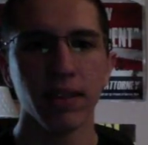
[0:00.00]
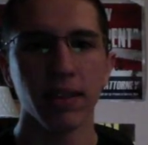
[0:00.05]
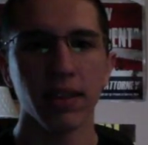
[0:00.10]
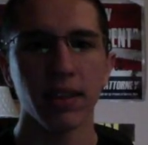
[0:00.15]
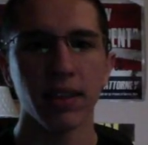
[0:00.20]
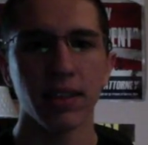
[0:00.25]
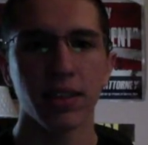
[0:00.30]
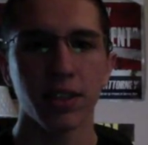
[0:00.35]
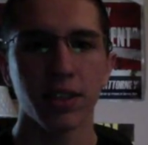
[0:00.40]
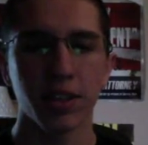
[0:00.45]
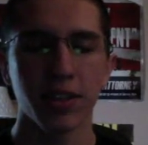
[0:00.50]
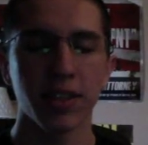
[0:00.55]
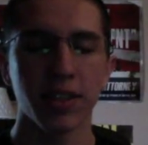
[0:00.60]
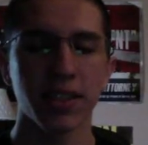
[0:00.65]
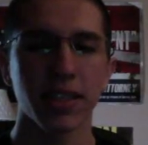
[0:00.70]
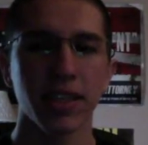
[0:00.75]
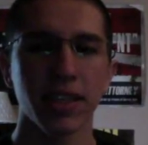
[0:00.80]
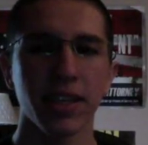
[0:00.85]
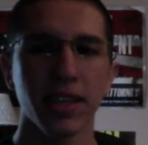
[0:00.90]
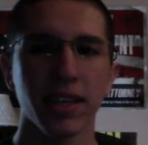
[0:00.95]

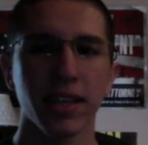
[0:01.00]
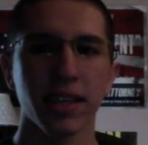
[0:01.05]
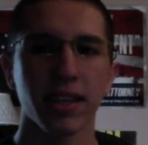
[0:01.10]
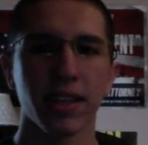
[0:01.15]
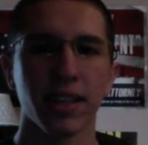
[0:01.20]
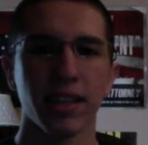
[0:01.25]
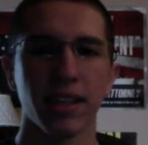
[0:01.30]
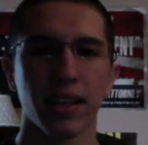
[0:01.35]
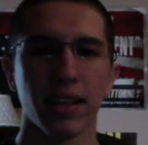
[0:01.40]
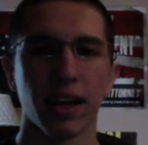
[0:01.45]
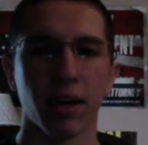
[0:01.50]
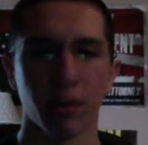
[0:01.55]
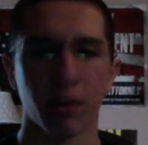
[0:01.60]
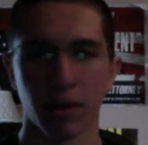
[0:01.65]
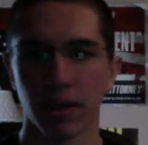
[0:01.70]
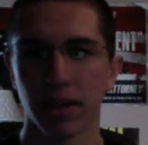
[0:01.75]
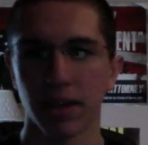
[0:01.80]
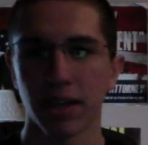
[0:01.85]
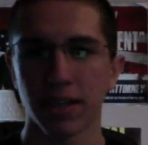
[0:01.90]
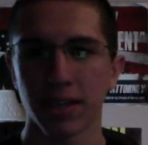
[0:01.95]
Seriously,
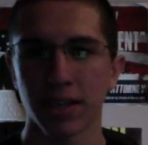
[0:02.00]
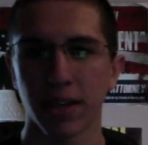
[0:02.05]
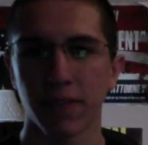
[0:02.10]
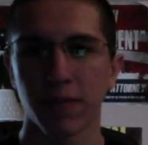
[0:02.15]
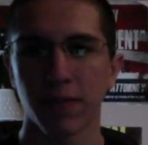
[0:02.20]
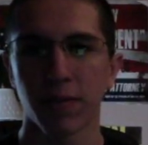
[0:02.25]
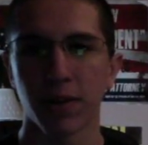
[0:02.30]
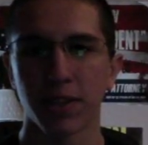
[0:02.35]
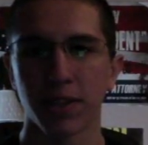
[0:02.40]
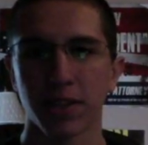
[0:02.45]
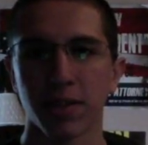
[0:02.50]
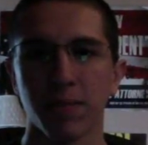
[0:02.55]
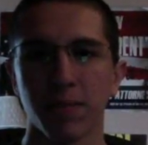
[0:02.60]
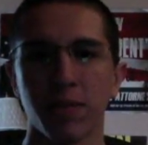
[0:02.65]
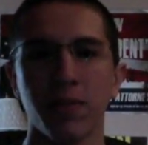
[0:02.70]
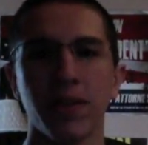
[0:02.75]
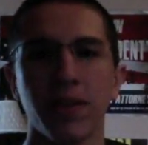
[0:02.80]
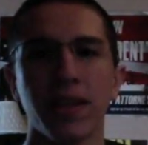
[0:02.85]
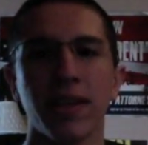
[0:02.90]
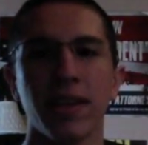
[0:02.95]
oh, aside from watching the
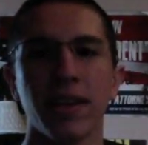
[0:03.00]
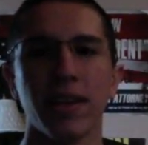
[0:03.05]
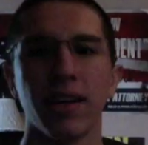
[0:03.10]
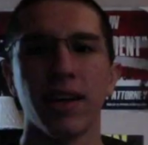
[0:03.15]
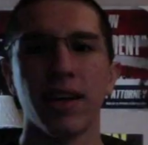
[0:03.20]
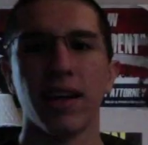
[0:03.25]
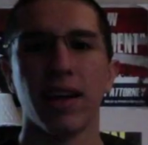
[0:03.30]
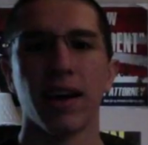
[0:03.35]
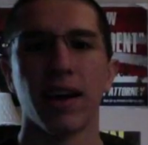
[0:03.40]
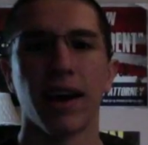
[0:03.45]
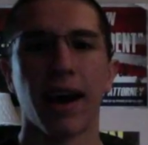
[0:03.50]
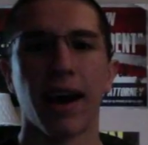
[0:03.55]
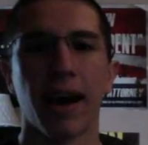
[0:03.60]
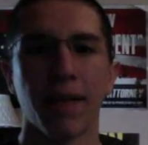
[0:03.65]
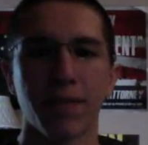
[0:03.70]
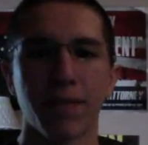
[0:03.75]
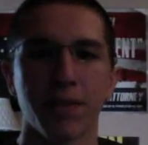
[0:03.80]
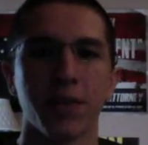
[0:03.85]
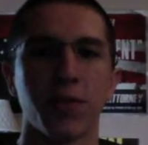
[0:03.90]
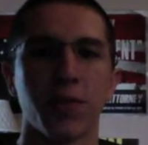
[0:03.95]
movie,
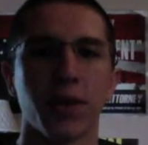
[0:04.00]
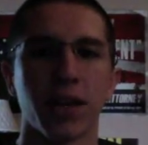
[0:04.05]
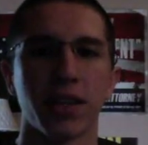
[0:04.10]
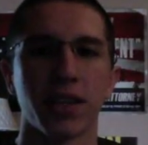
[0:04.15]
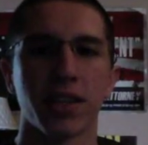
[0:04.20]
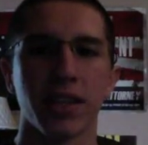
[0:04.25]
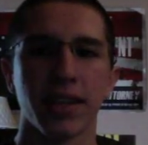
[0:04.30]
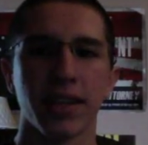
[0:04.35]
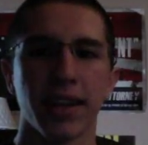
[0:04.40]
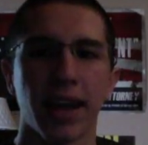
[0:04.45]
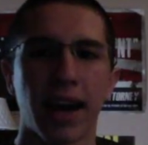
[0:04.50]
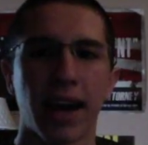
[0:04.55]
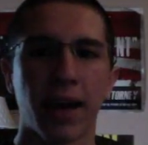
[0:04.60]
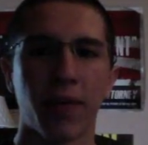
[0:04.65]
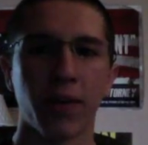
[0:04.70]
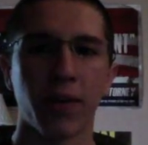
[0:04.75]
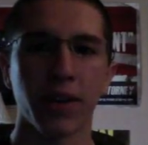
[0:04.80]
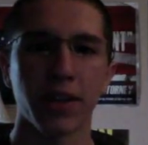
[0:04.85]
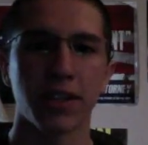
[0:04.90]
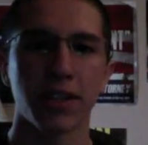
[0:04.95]
after you watch it, I
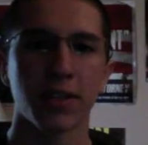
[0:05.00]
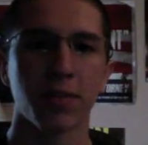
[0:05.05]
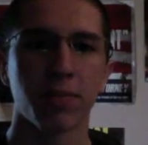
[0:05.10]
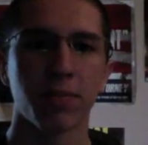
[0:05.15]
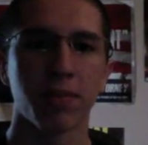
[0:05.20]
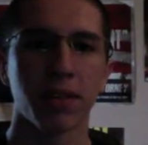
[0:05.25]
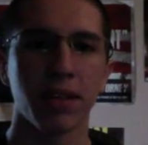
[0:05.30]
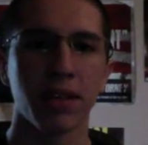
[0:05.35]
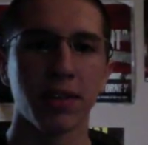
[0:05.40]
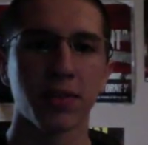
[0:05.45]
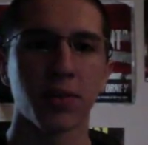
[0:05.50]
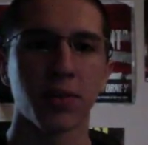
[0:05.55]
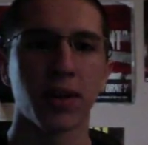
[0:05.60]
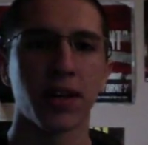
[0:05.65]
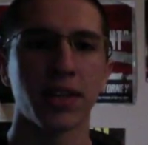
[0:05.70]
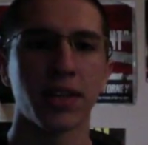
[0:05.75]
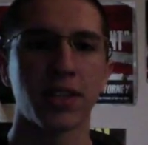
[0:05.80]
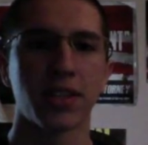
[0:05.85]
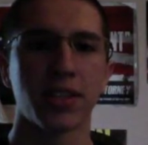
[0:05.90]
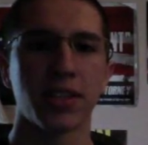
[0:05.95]
want you to please
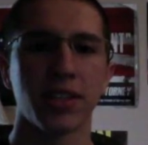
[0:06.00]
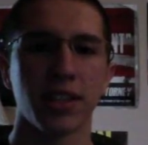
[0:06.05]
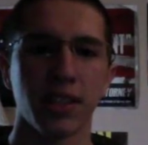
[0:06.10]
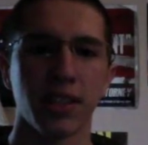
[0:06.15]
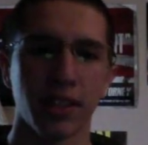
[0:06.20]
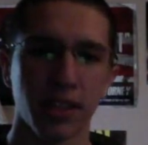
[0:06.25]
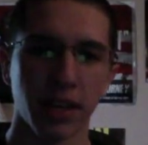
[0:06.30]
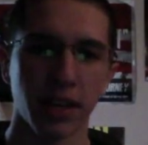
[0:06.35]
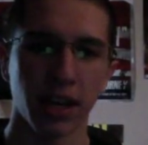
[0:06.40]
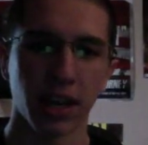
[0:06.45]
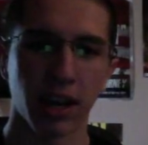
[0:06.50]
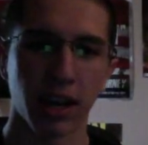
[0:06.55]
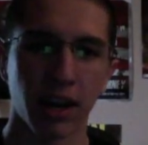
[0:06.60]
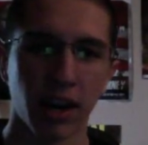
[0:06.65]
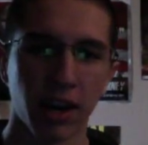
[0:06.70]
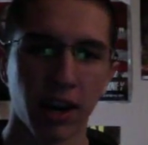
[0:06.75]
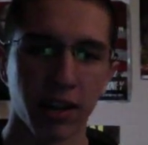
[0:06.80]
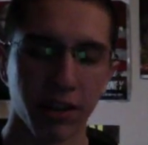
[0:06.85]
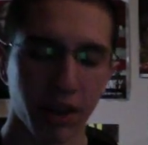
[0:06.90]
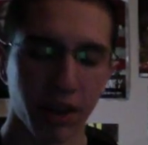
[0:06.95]
watch the
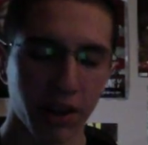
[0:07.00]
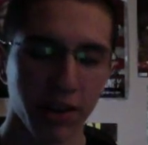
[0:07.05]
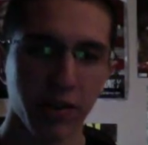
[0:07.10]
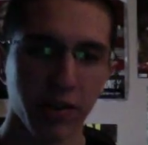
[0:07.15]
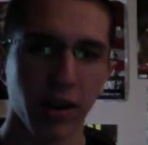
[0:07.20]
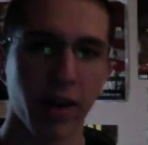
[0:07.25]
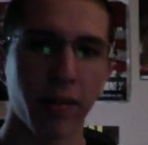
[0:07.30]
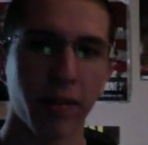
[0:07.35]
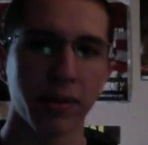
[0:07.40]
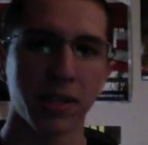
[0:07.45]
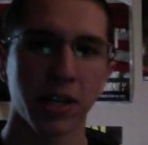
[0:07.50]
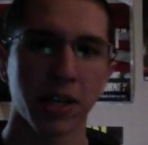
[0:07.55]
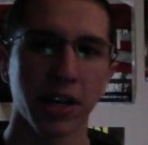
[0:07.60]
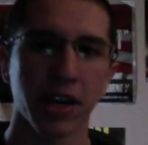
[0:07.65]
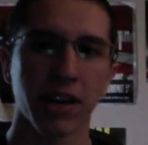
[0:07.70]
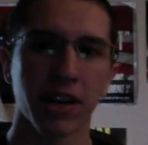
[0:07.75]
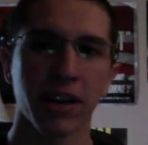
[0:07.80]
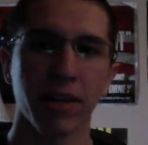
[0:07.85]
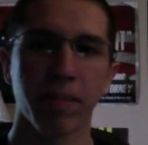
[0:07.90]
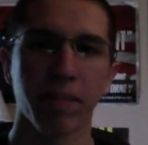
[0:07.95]
audio commentary
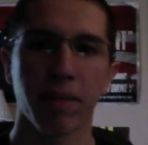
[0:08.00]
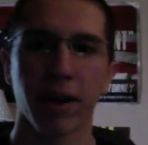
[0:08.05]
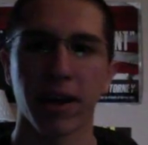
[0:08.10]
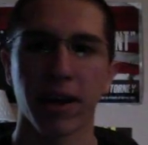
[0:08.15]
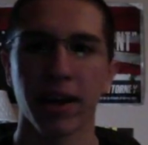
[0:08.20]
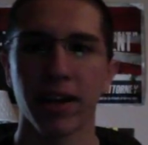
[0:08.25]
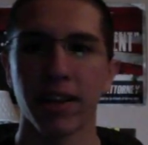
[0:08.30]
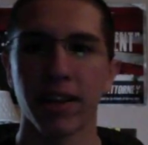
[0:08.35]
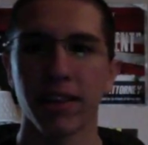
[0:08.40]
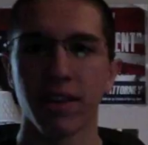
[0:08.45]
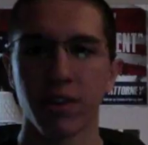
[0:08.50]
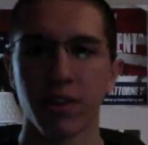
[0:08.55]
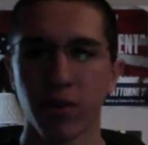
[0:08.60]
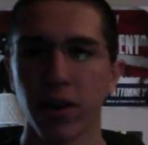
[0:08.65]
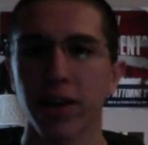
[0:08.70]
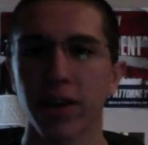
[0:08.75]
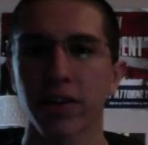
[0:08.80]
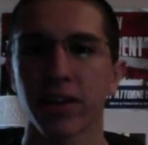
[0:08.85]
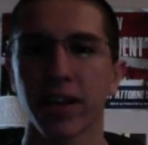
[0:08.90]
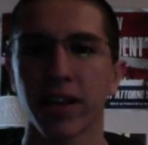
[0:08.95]
on it by the
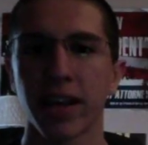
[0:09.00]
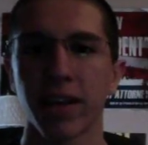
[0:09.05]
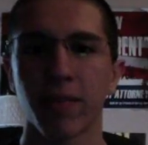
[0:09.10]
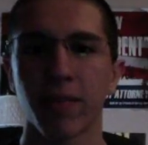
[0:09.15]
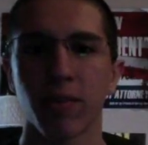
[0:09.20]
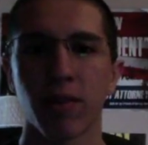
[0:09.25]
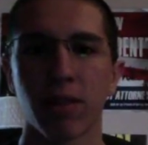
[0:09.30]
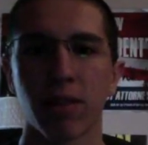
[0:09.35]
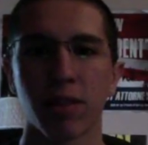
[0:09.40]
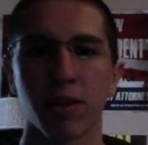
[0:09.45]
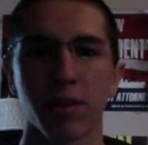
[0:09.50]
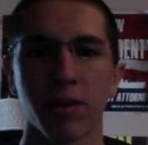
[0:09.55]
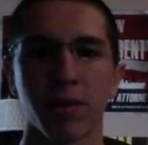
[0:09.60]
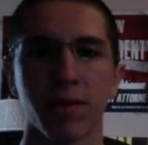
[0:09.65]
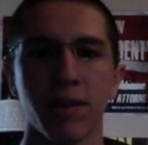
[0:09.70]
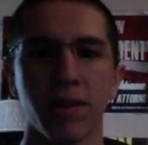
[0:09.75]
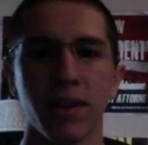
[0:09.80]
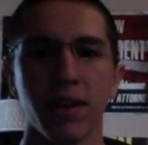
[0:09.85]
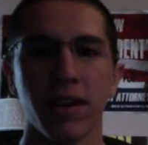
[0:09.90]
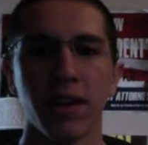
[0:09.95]
director Guillermo del Toro,
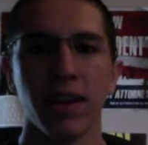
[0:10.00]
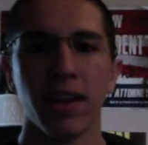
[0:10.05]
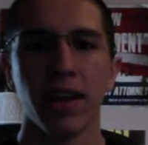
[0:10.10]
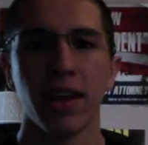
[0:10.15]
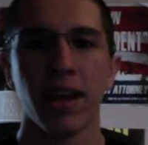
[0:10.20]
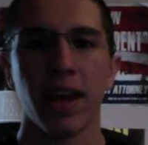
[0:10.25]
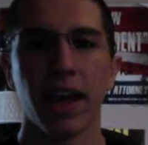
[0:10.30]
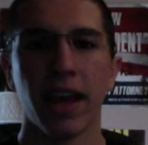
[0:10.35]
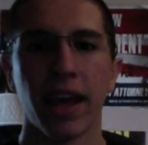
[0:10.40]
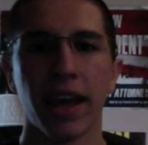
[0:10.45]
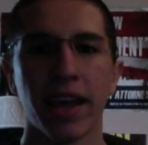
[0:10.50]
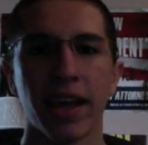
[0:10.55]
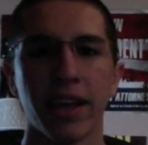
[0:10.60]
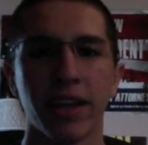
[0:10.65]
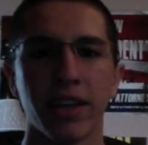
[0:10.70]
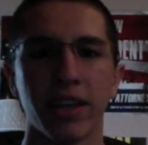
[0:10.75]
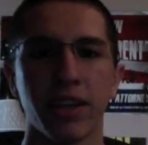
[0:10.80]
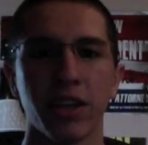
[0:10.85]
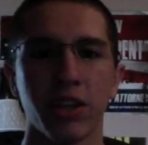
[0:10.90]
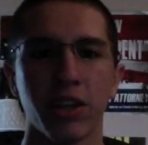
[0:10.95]

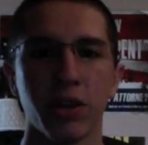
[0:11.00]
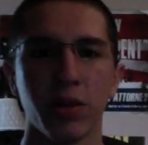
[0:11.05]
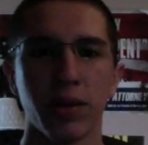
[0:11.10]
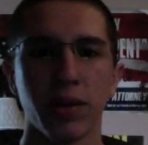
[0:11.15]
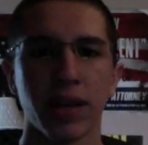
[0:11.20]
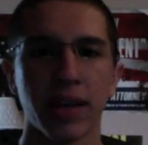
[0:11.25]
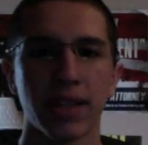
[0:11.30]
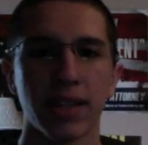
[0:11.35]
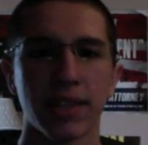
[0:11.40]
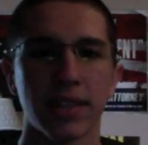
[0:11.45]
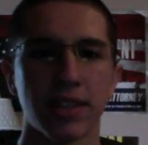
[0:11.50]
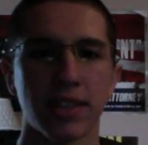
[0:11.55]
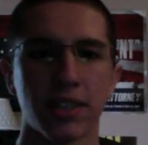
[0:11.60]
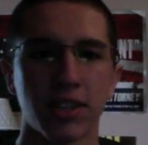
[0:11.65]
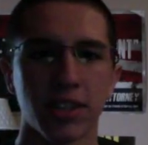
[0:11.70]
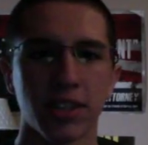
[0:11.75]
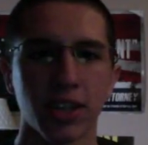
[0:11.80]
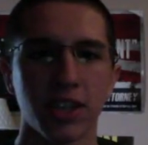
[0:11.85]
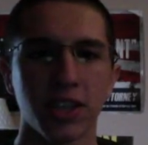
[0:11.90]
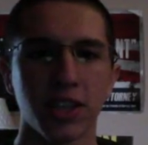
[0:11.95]
and you get
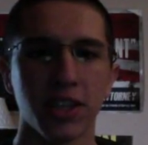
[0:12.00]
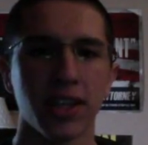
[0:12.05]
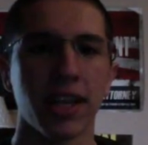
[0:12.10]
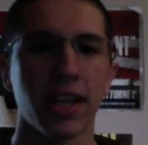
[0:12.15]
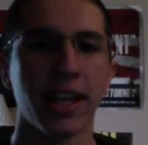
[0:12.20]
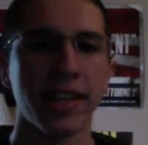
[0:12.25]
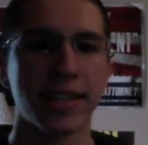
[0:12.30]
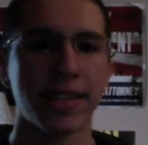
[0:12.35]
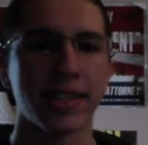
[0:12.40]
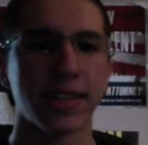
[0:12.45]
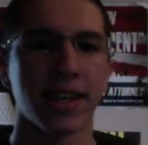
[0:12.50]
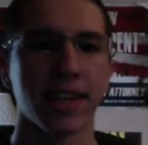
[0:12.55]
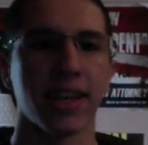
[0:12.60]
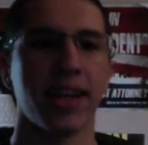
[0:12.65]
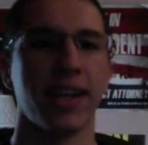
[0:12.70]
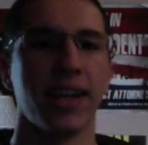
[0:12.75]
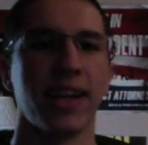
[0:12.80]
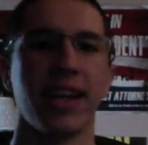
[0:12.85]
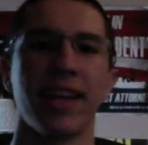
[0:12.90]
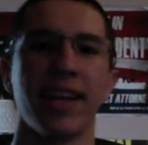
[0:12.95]
such an
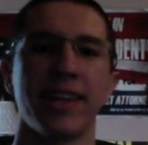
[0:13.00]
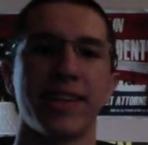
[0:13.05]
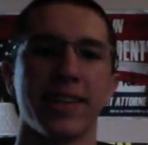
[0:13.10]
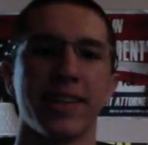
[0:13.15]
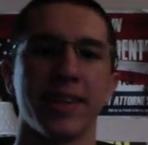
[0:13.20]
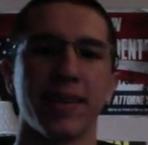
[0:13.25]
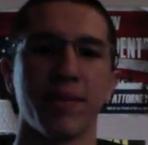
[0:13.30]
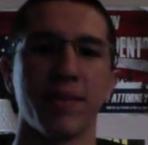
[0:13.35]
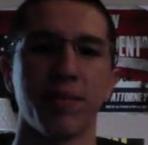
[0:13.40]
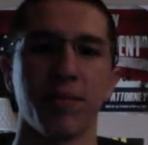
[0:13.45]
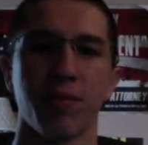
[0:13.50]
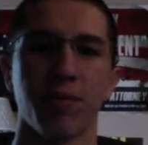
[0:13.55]
insight into